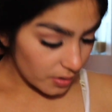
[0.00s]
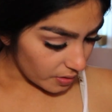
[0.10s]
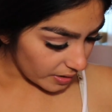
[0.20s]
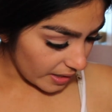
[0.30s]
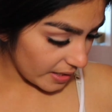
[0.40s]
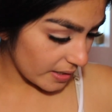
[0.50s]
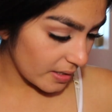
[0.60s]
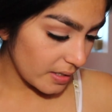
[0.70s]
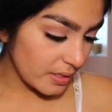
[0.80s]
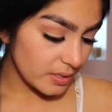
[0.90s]
Okay,
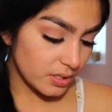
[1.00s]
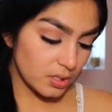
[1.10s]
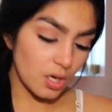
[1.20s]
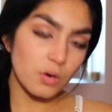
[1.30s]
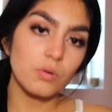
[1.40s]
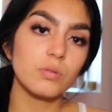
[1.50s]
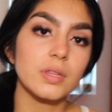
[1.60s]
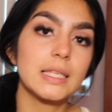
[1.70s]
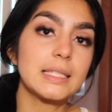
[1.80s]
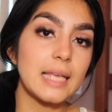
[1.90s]
so
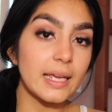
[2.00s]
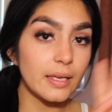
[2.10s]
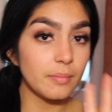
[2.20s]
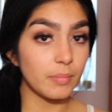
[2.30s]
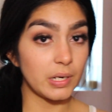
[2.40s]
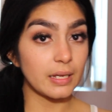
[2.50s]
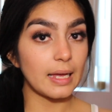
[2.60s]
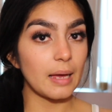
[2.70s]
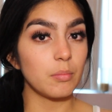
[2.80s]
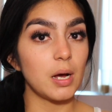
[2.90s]
the second book
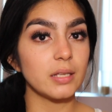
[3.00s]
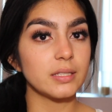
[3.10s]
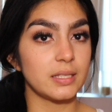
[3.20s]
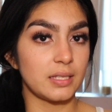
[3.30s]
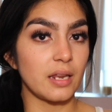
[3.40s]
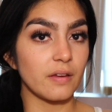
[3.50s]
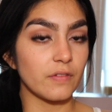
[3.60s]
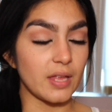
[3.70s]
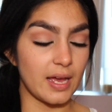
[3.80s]
I bought to study for the